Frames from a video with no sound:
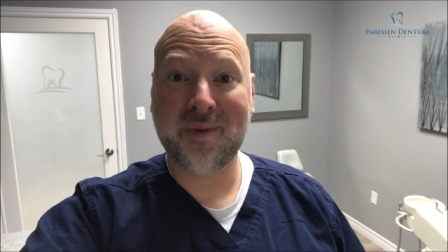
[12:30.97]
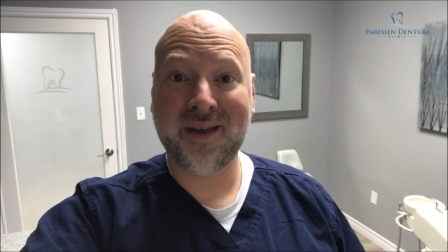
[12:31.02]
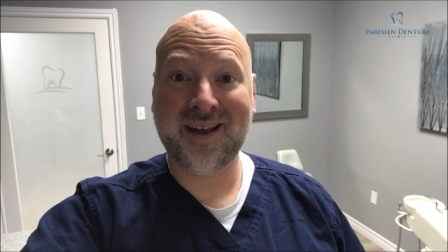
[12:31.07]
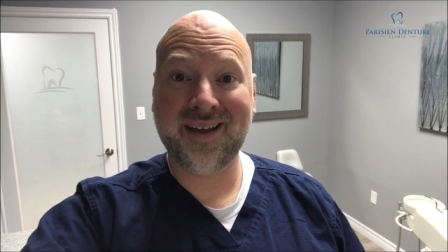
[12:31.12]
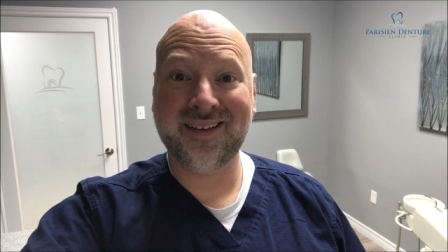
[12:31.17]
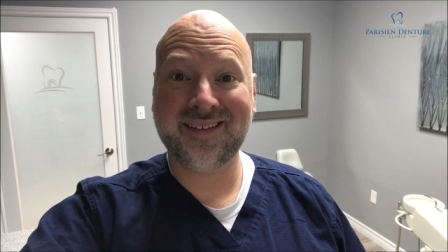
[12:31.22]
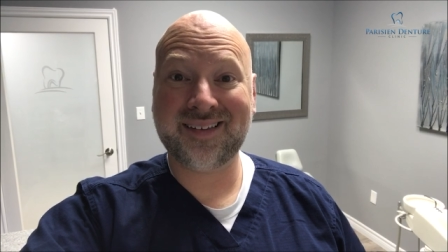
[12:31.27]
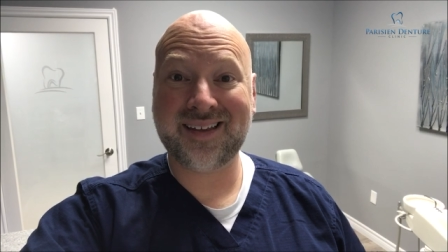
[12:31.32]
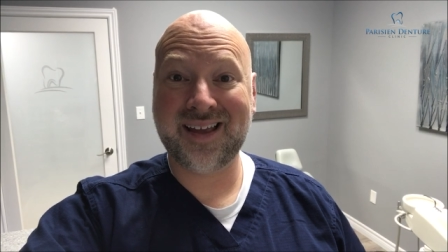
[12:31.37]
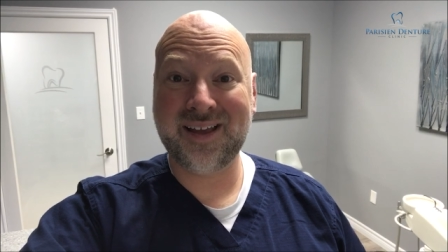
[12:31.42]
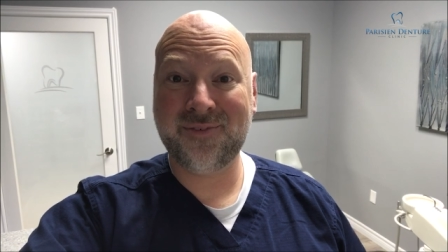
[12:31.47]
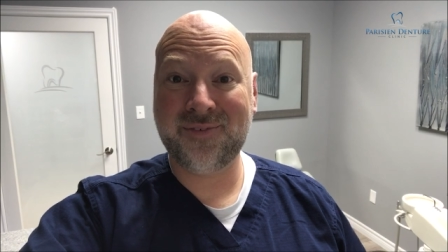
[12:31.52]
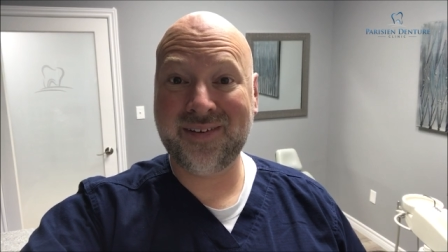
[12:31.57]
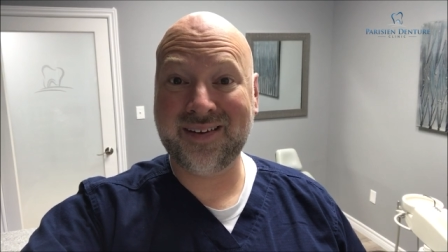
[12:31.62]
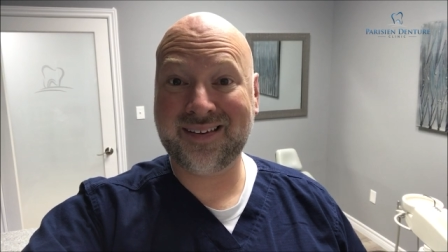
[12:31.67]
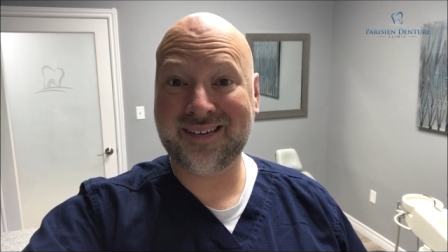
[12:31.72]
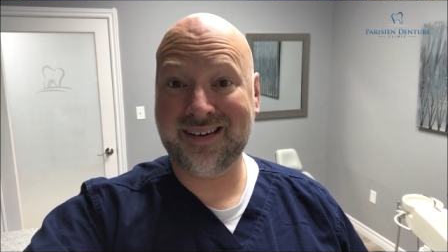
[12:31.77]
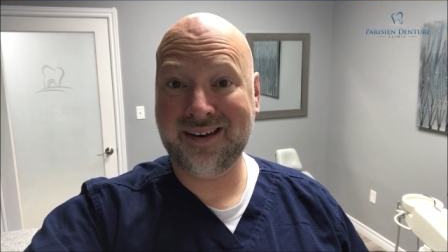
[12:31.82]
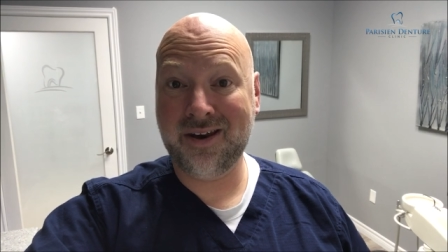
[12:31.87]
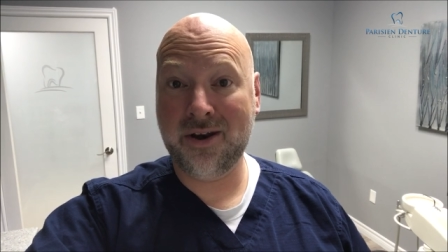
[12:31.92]
because if
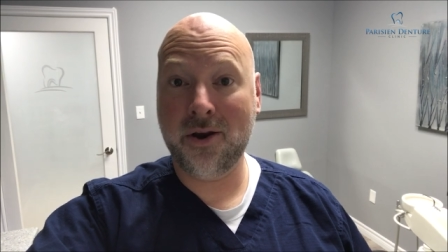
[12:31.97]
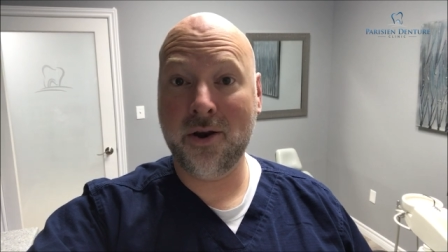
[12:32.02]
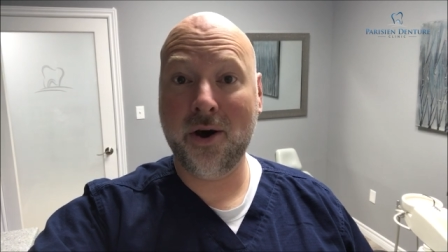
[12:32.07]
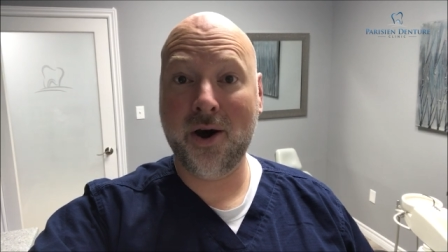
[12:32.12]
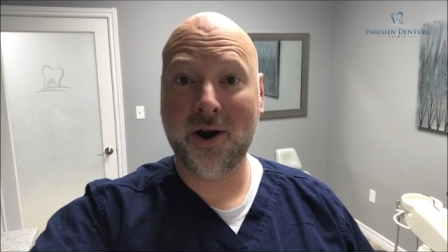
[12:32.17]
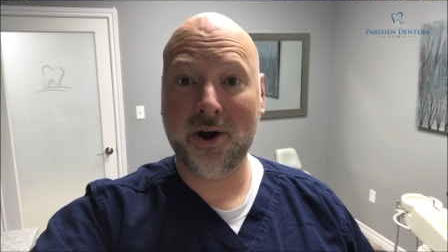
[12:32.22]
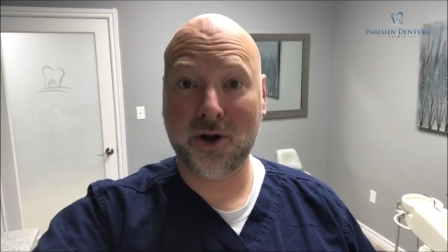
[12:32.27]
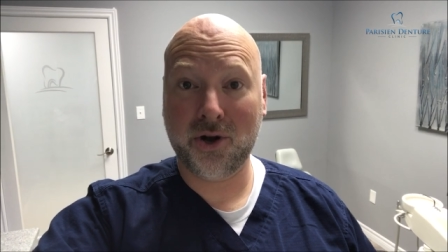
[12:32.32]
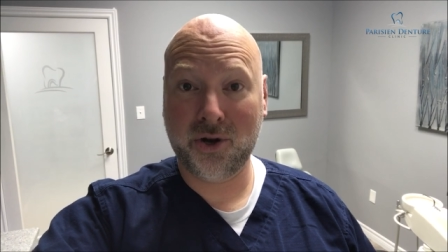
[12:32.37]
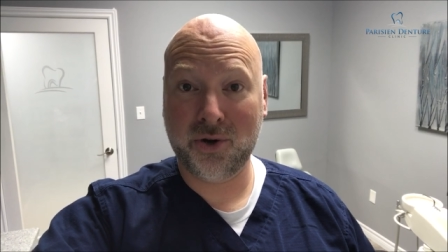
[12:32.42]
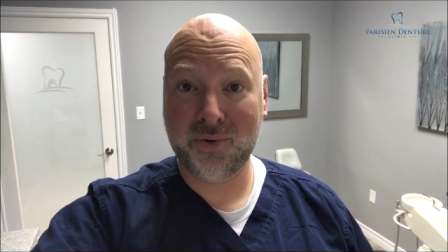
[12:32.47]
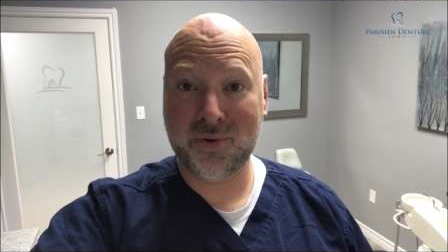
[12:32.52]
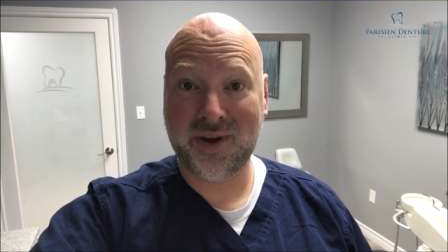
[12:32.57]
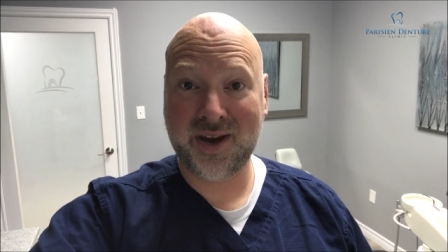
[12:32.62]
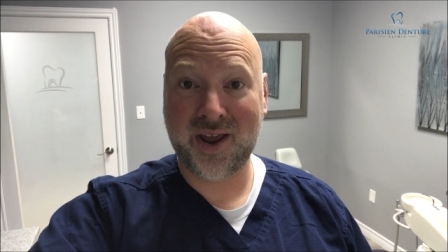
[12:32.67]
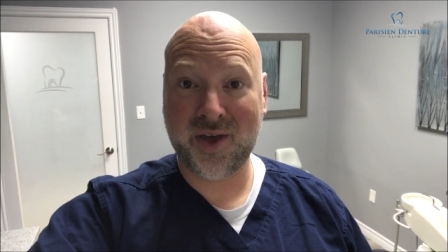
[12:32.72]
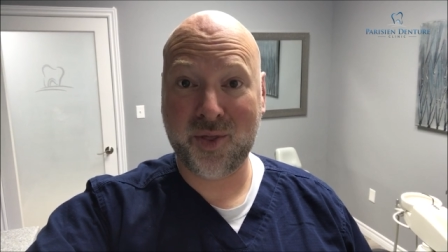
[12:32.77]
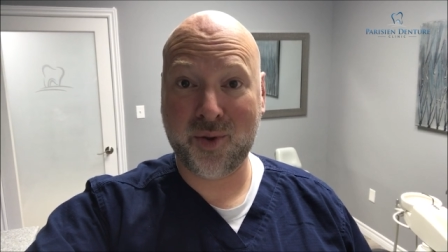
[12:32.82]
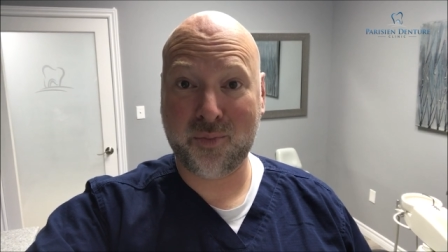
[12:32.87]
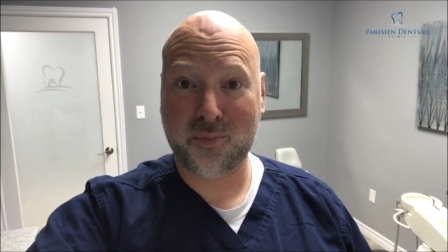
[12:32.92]
it's not glued
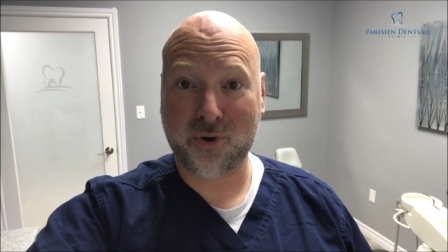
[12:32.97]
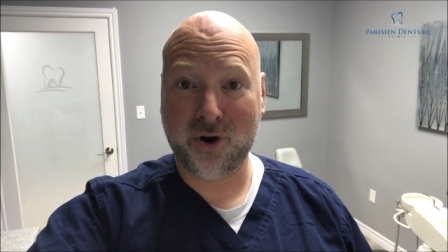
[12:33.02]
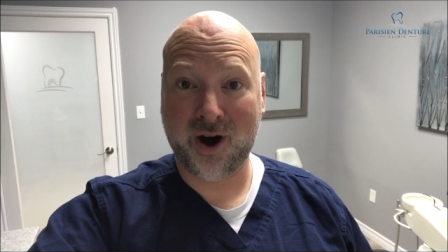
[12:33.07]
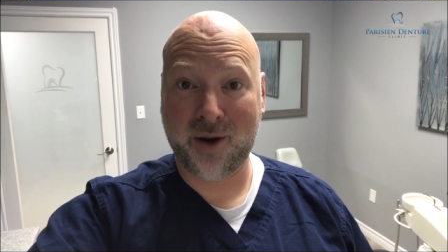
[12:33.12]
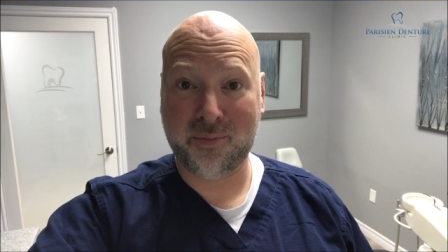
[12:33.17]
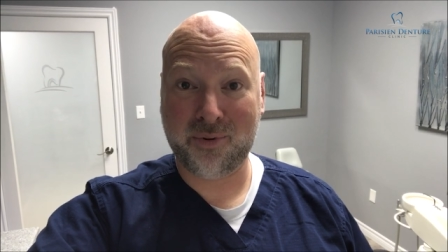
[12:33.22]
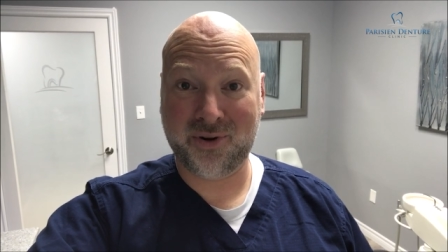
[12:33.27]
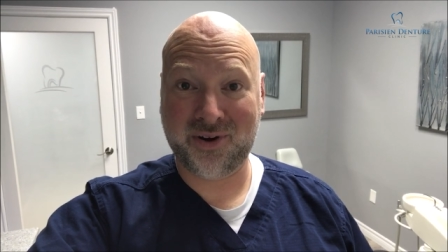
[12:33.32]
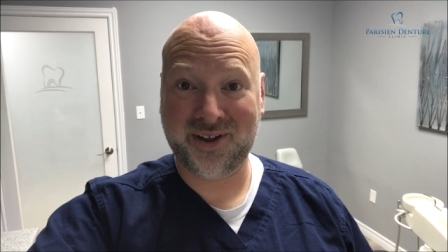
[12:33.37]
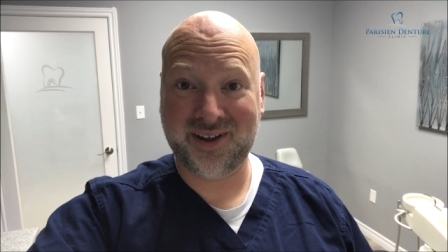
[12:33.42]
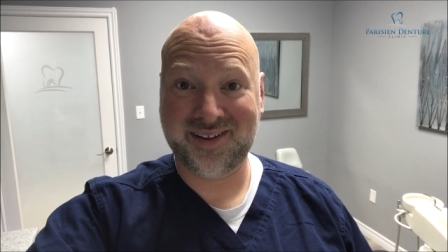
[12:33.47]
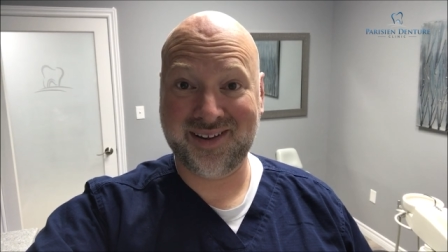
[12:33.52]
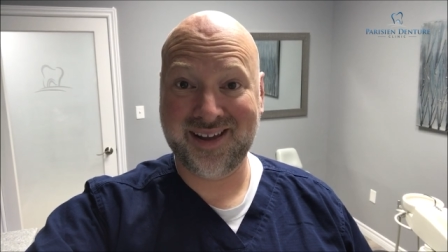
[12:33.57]
together properly,